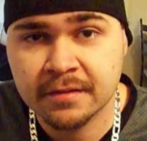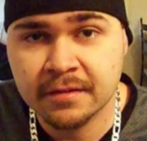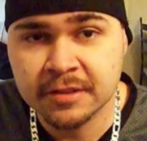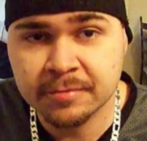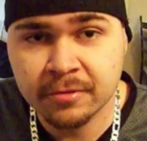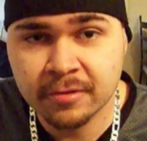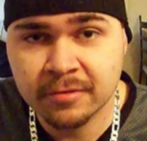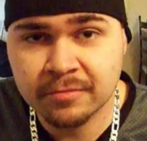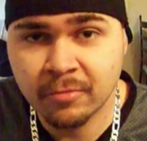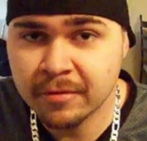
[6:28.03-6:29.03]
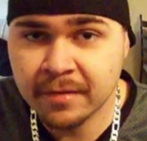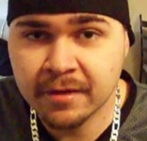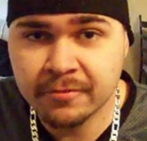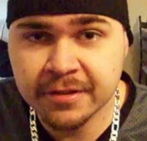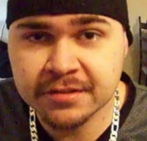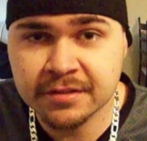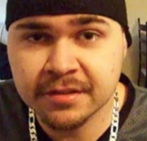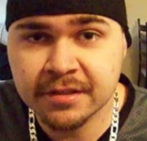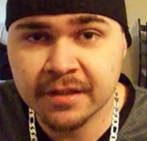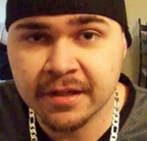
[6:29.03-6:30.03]
I spoke with one man
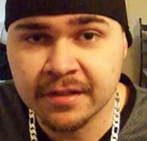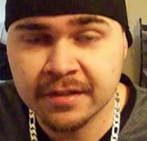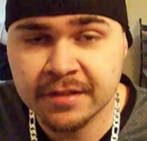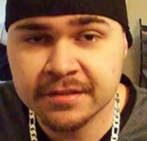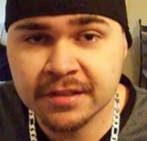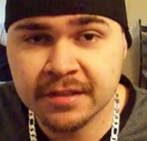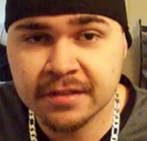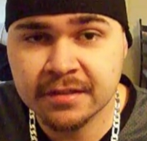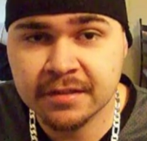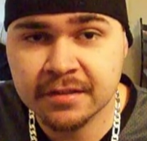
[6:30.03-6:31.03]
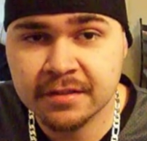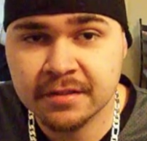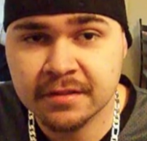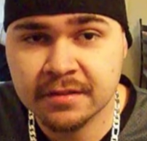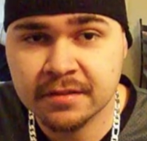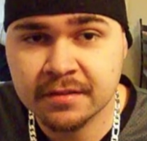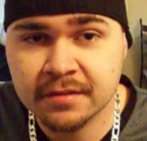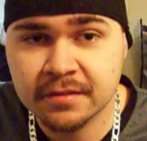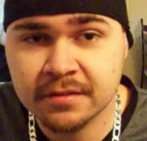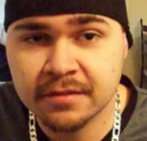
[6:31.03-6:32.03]
recently, and he said,
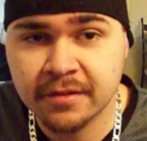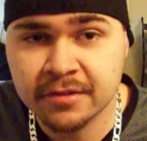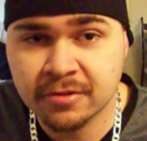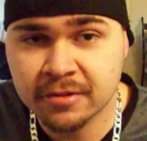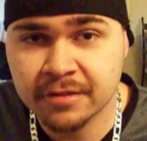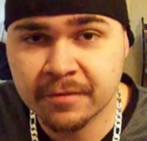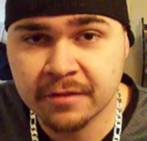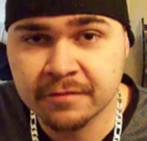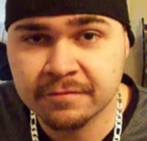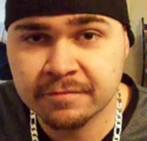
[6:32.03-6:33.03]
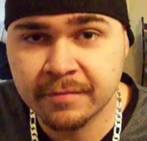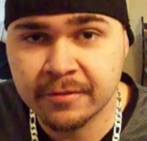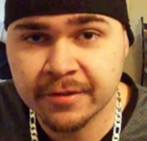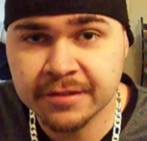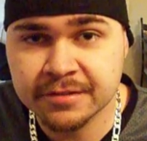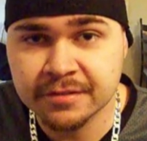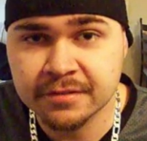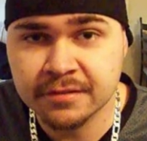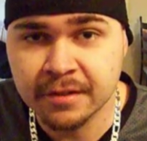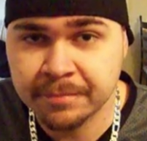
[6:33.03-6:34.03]
I told him of my recent
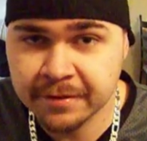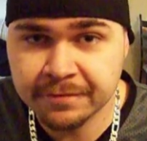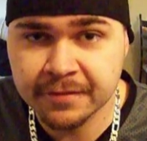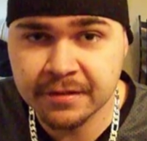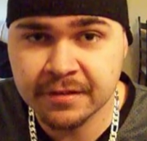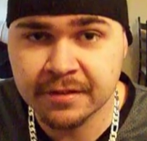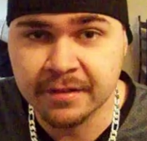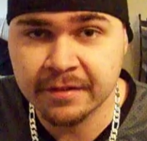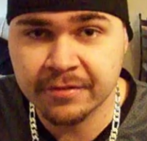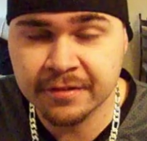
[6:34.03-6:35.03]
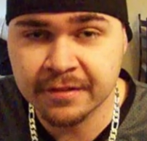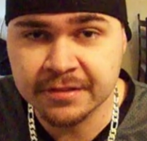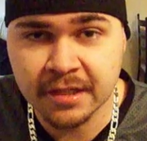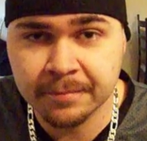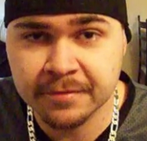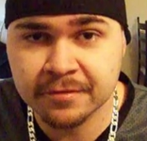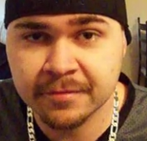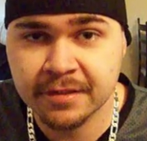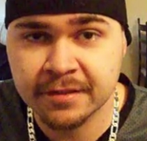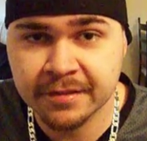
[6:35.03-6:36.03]
epiphany and everything that's happened to
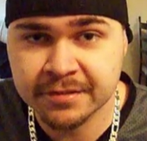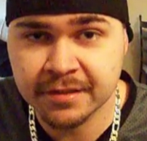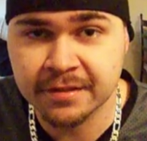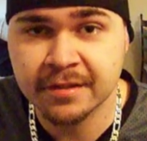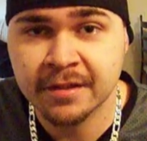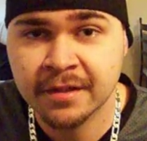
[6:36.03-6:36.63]
me, and he said,